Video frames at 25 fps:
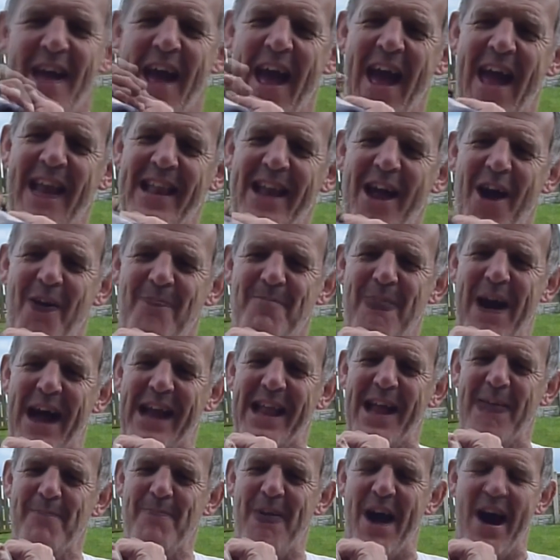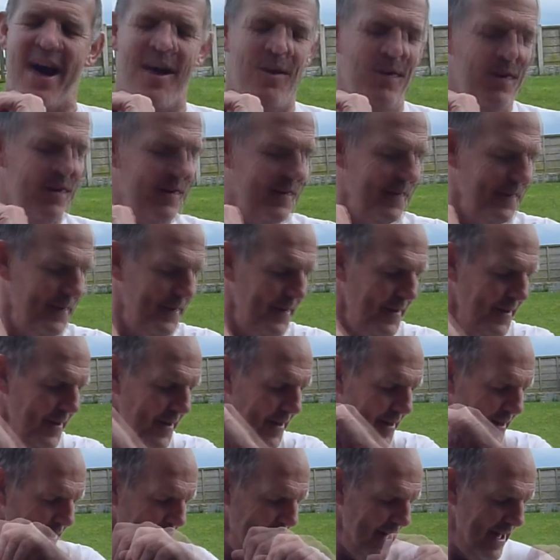Hello,
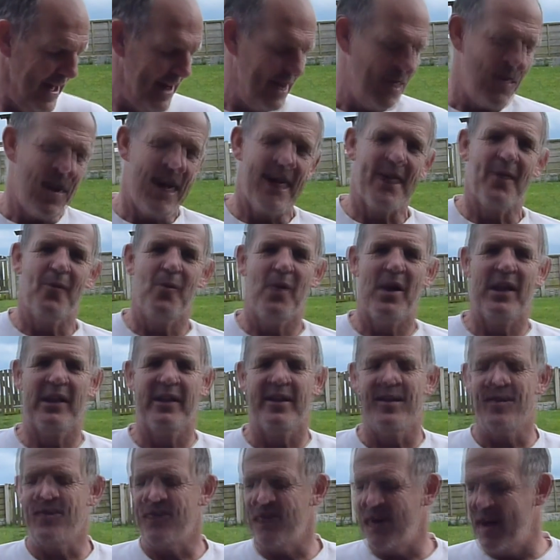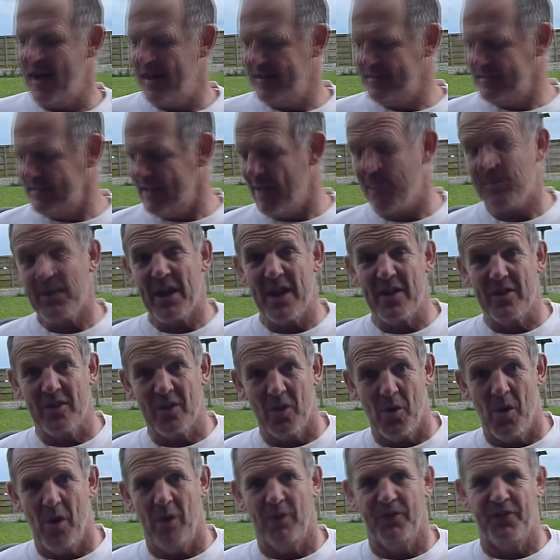Malibu. Anyway, well earned rest. I'm getting
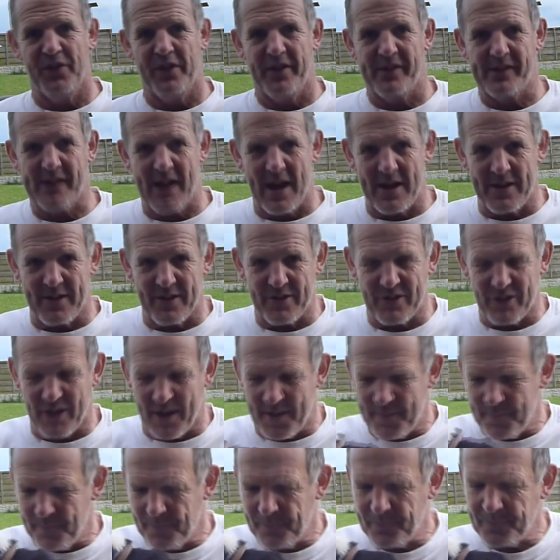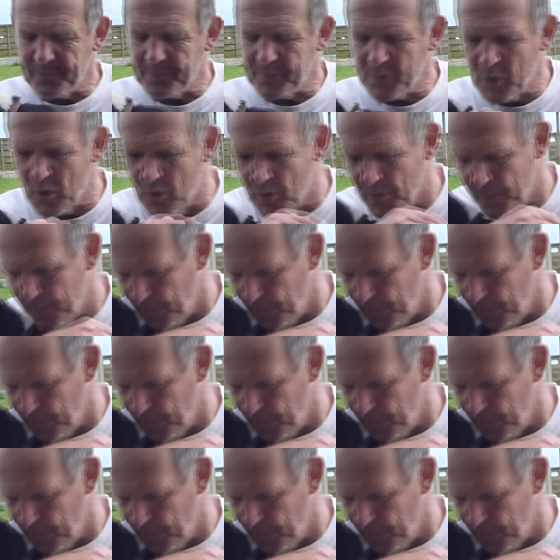too old for this kind of shit. Ooh.